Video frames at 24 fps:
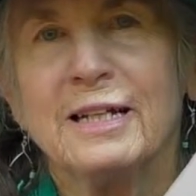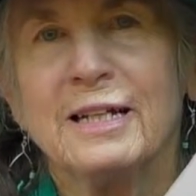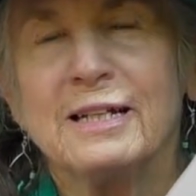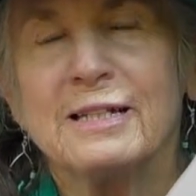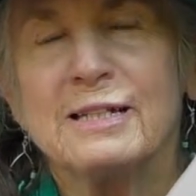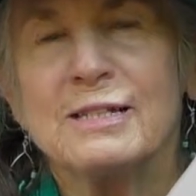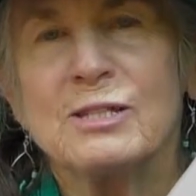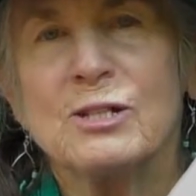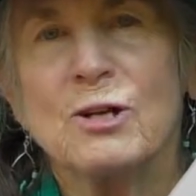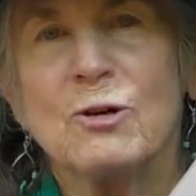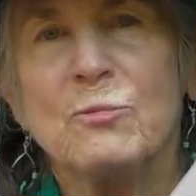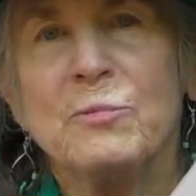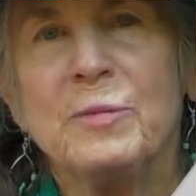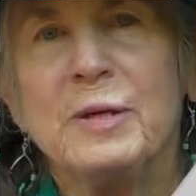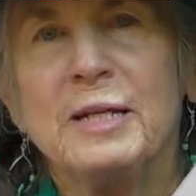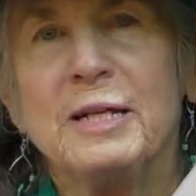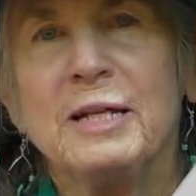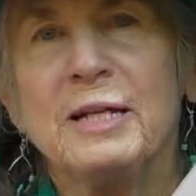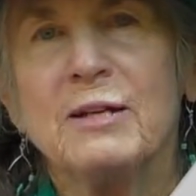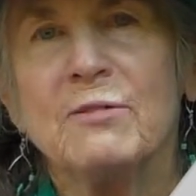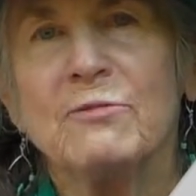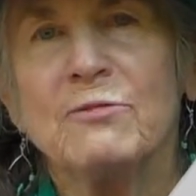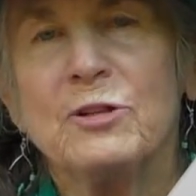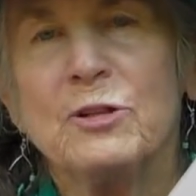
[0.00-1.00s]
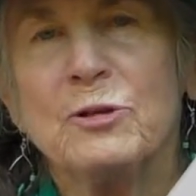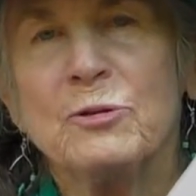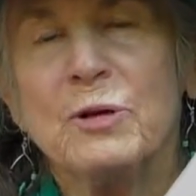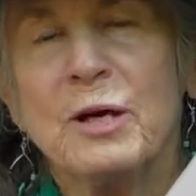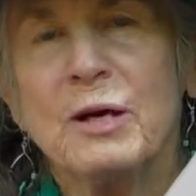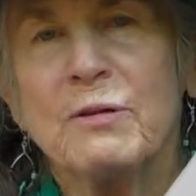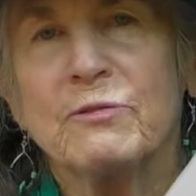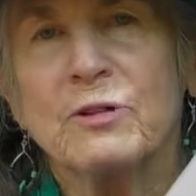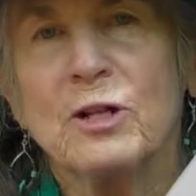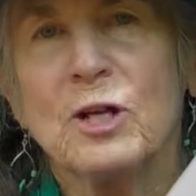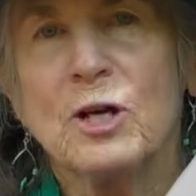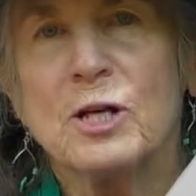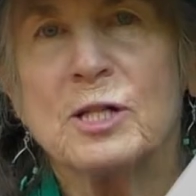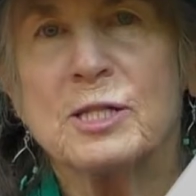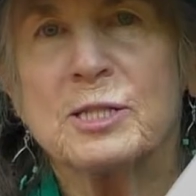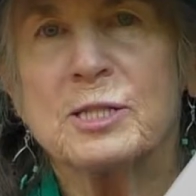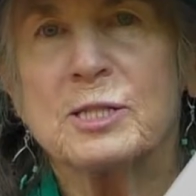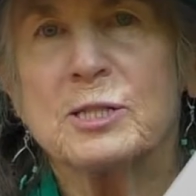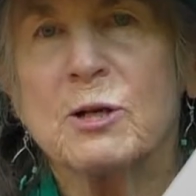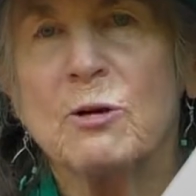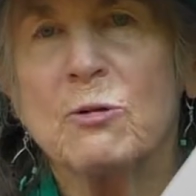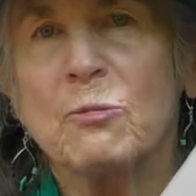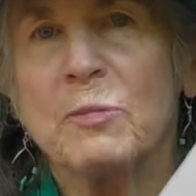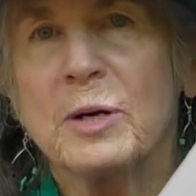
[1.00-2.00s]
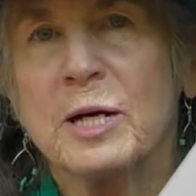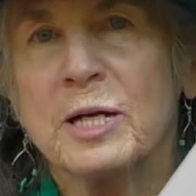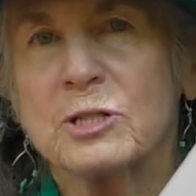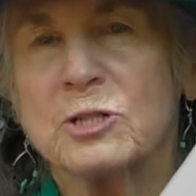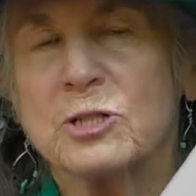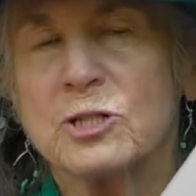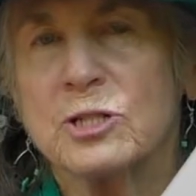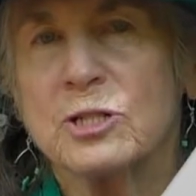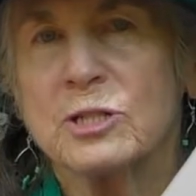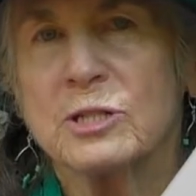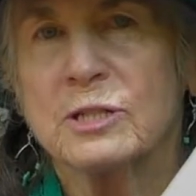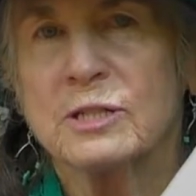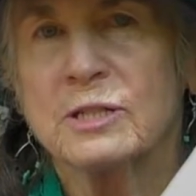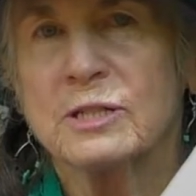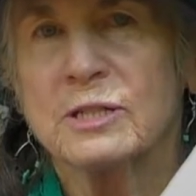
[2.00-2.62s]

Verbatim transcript: And so many of you have lost so much